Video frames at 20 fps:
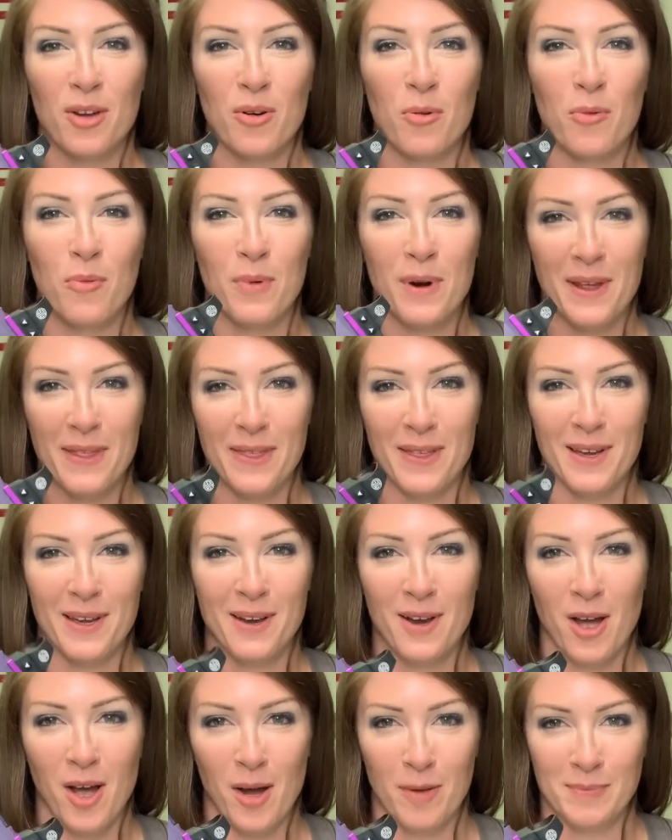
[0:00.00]
with
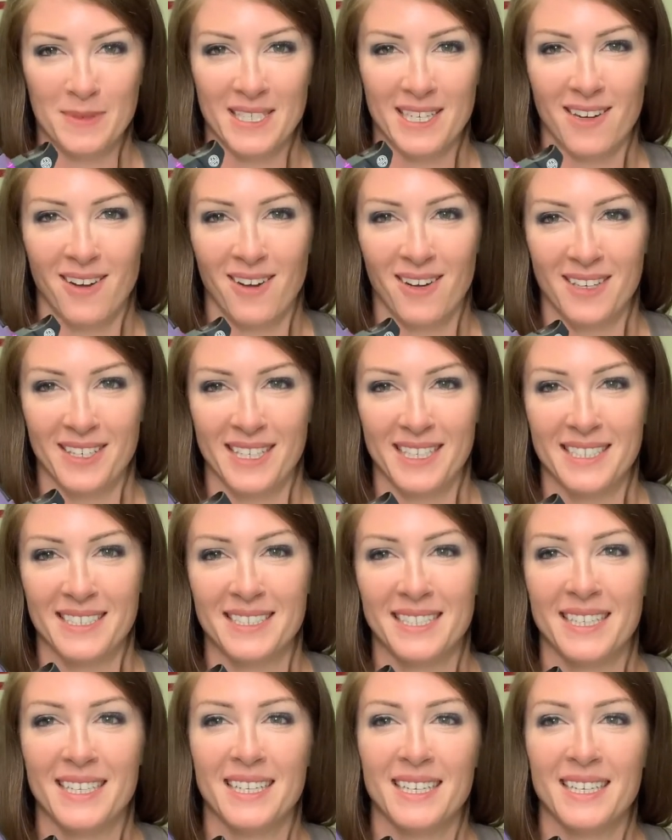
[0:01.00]
an optic on it.